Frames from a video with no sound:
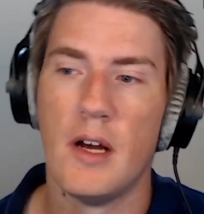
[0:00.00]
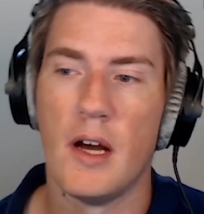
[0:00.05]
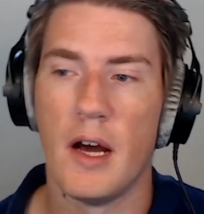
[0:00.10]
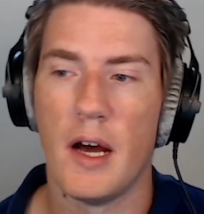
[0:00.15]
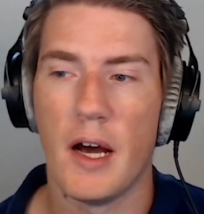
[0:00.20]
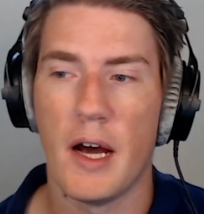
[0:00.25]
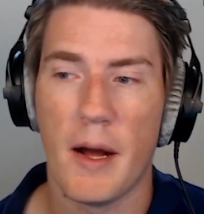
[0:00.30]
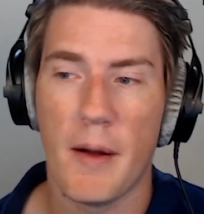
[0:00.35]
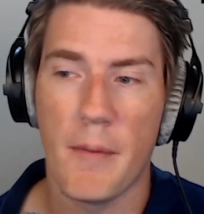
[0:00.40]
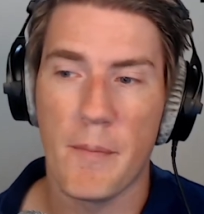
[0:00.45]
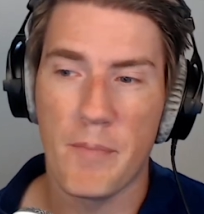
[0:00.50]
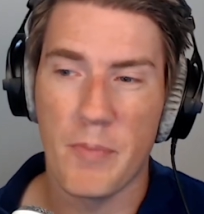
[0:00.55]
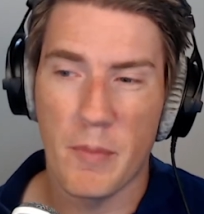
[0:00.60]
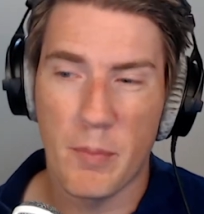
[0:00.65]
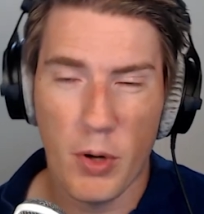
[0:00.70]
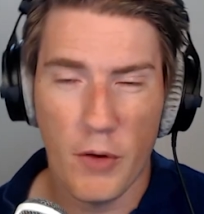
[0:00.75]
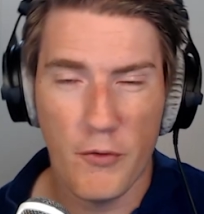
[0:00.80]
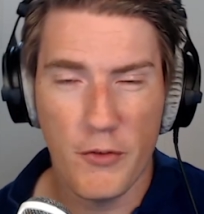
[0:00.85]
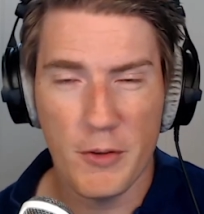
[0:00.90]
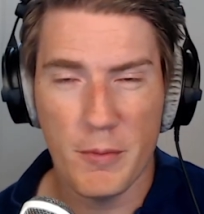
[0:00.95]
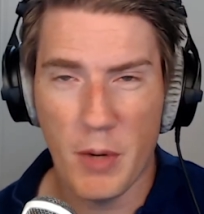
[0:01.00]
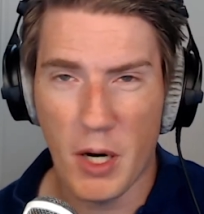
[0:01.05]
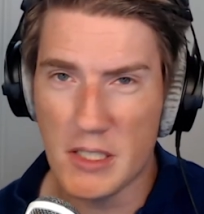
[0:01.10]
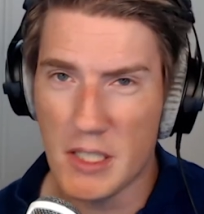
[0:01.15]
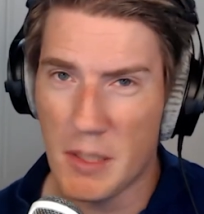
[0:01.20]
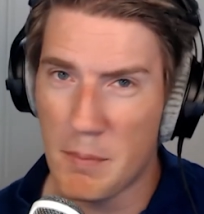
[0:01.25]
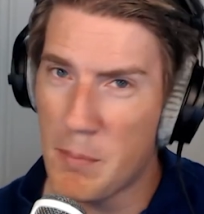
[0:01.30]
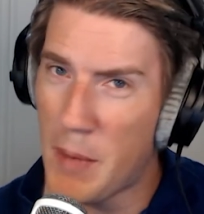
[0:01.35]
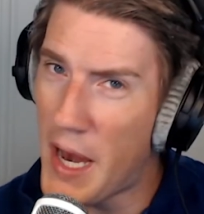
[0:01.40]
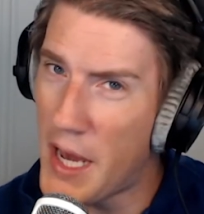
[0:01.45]
Um, profit
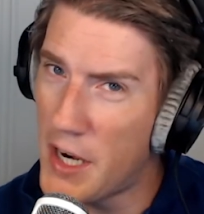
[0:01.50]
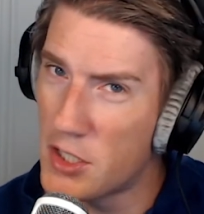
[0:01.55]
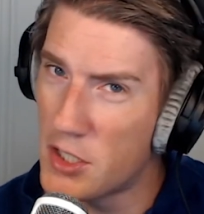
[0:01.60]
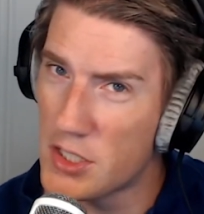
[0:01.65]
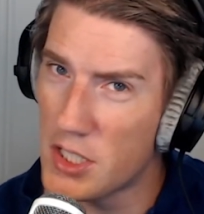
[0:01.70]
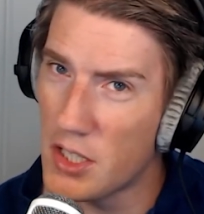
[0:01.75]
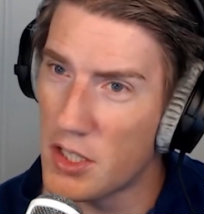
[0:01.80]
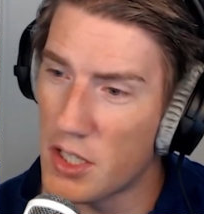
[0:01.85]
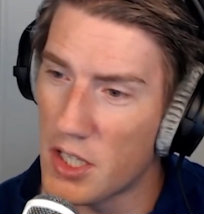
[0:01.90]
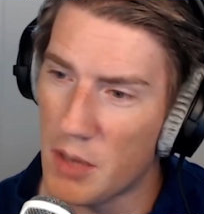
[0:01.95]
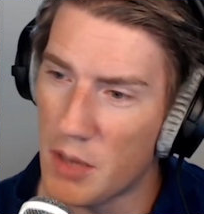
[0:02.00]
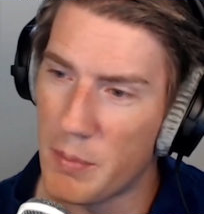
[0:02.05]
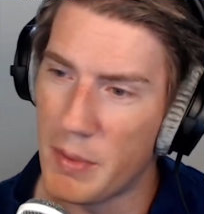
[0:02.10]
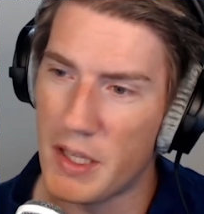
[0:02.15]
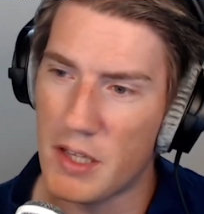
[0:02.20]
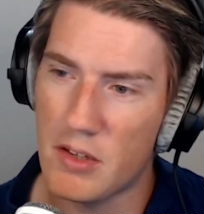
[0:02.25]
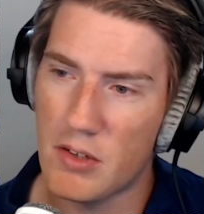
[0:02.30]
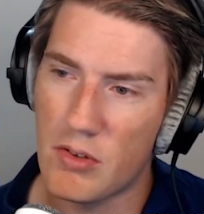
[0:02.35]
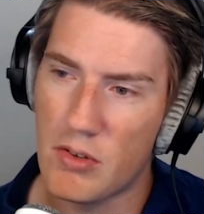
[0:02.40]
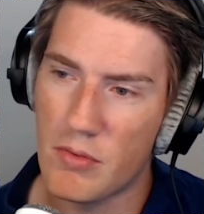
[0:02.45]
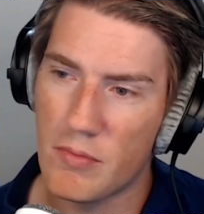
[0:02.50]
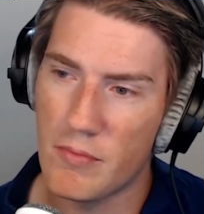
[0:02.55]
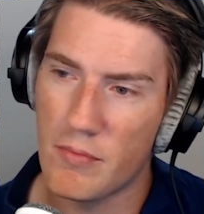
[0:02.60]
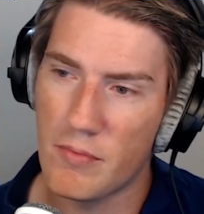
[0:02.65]
margin matters a little bit.